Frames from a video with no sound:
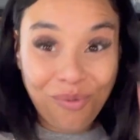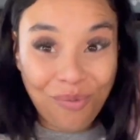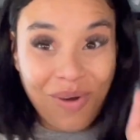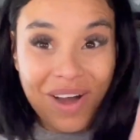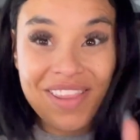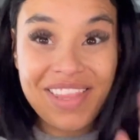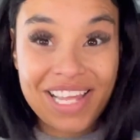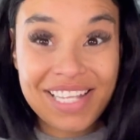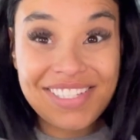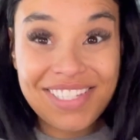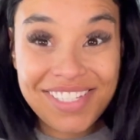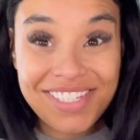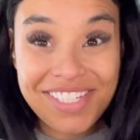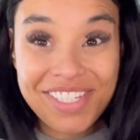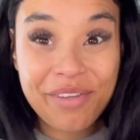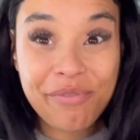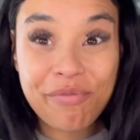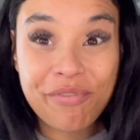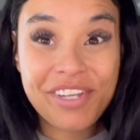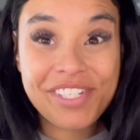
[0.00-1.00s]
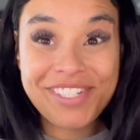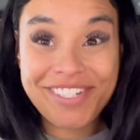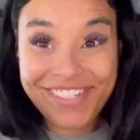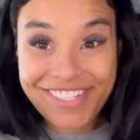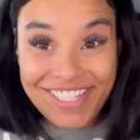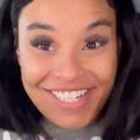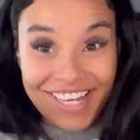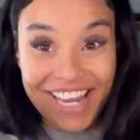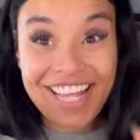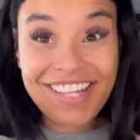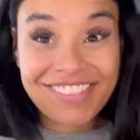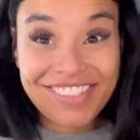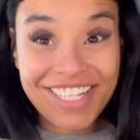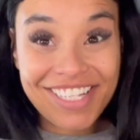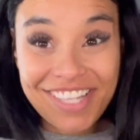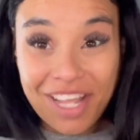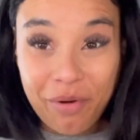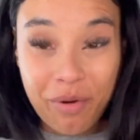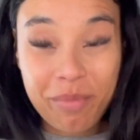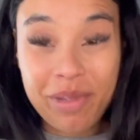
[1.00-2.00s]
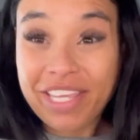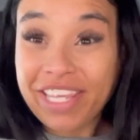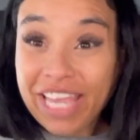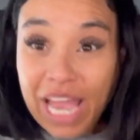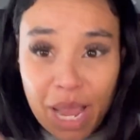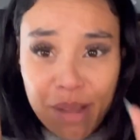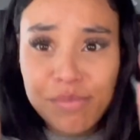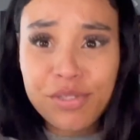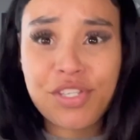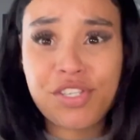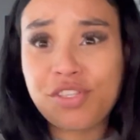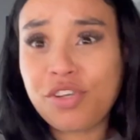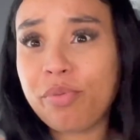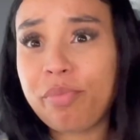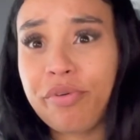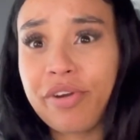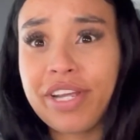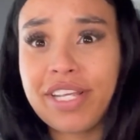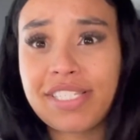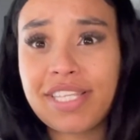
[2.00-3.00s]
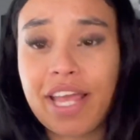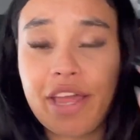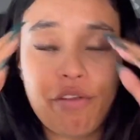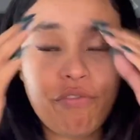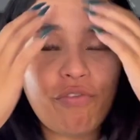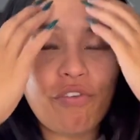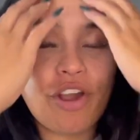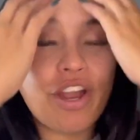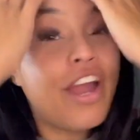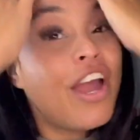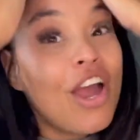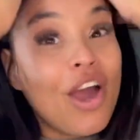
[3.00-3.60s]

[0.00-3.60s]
While that sits in the freezer, the next thing that we're making, I'm super excited for.